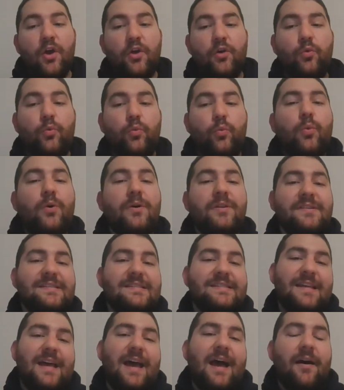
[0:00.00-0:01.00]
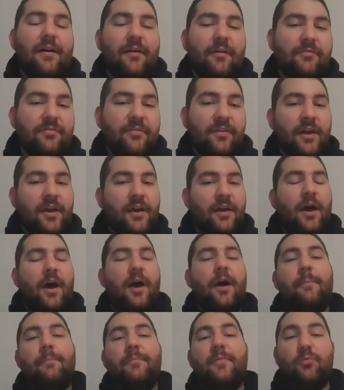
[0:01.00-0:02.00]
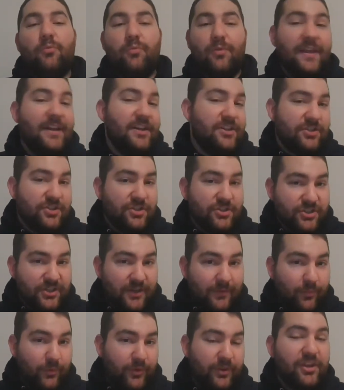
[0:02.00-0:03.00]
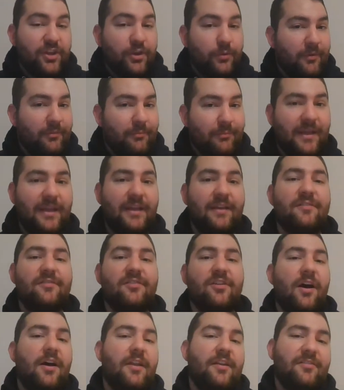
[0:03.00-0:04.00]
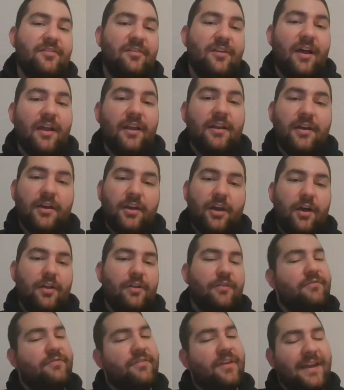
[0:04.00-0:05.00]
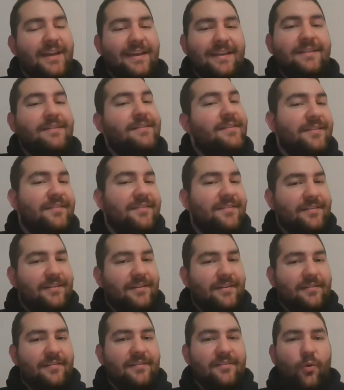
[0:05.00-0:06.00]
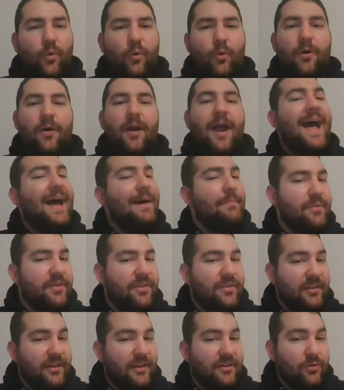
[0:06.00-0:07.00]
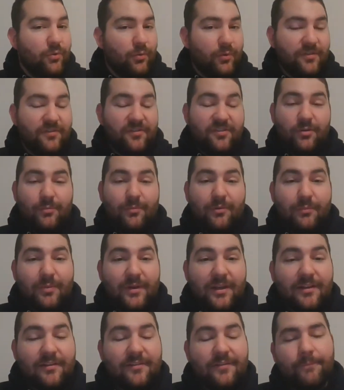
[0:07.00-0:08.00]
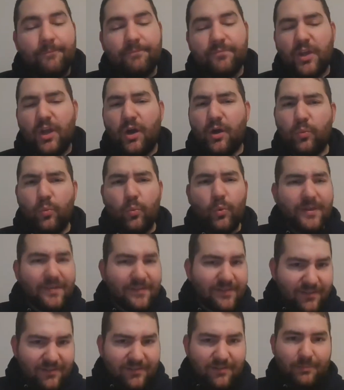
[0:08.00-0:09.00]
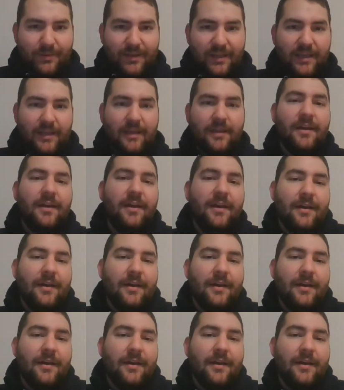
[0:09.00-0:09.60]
who wants to have a relationship with human beings. God is not a God of distance or apathy towards human beings. God wants to be